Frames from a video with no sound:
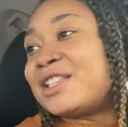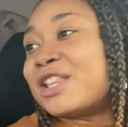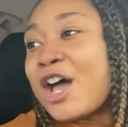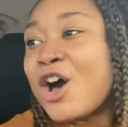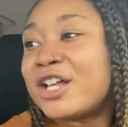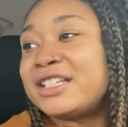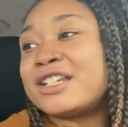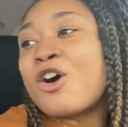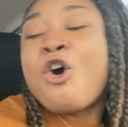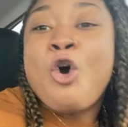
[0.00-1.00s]
But did
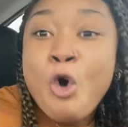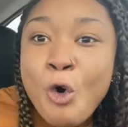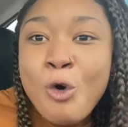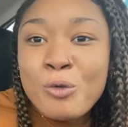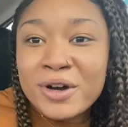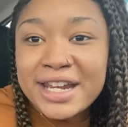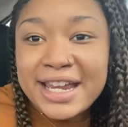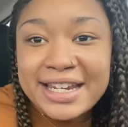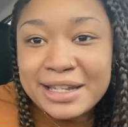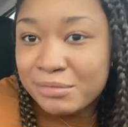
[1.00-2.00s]
a whole
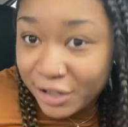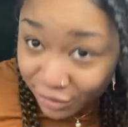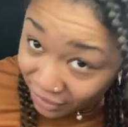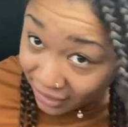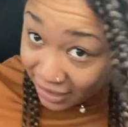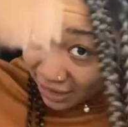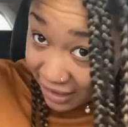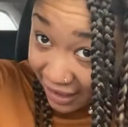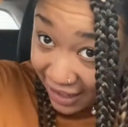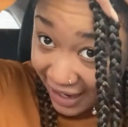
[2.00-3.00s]
180, bro, just cause
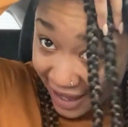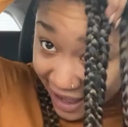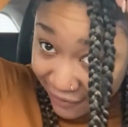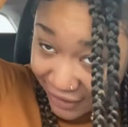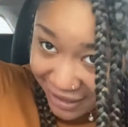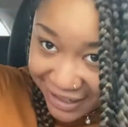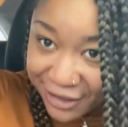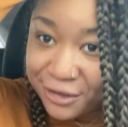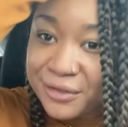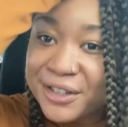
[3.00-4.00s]
like I have this
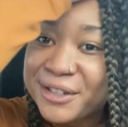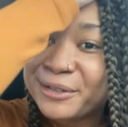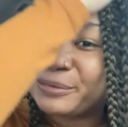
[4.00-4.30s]
interview.